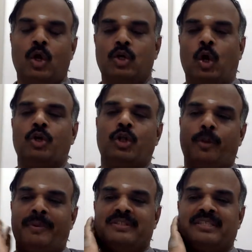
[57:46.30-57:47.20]
20
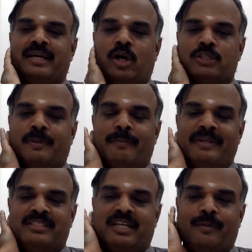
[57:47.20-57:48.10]
rupees is the cost per
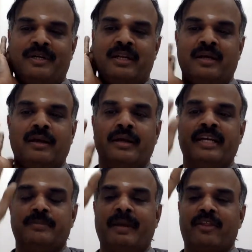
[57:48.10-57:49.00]
passenger kilometer.
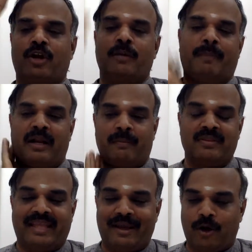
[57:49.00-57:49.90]
It's based on per month
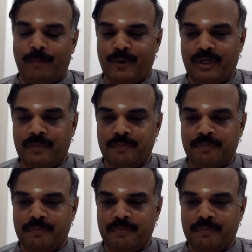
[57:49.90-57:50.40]
I have computed.